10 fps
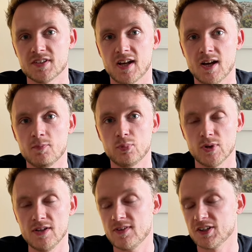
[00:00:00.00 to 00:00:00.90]
a
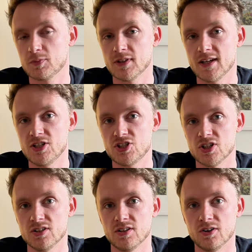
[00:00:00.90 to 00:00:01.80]
brief
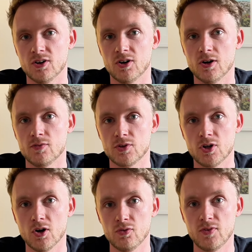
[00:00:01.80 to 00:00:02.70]
explanation of
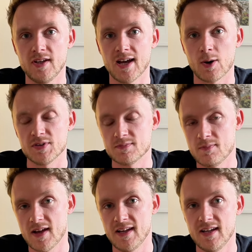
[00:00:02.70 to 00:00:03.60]
coffee, how it's
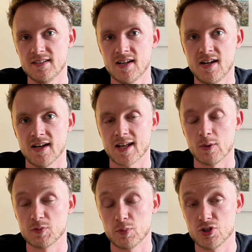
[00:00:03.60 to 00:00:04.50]
made and how
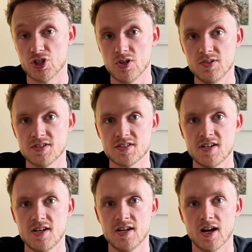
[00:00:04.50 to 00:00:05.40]
it's produced,
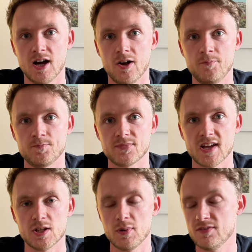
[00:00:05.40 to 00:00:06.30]
and
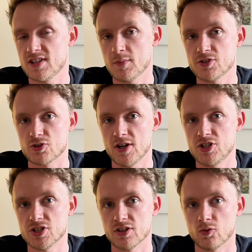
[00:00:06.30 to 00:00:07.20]
a bit of a
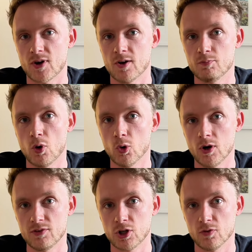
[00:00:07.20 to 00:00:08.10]
demonstration around pour
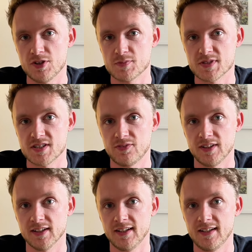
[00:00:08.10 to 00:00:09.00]
over coffee
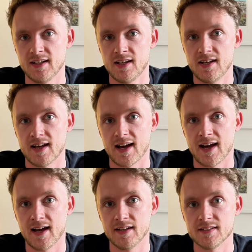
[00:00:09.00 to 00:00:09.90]
specifically,
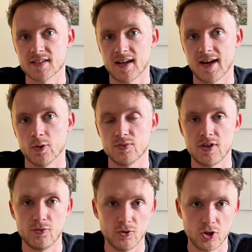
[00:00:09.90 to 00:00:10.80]
and how
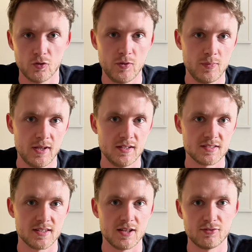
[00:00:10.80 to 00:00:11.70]
different coffee
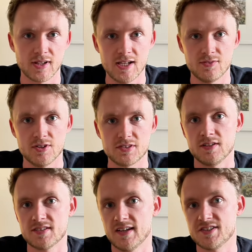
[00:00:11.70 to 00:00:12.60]
beans and their flavors
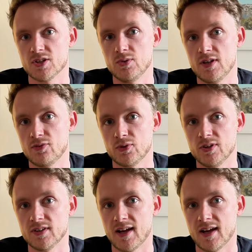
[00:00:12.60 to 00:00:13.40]
can taste so different,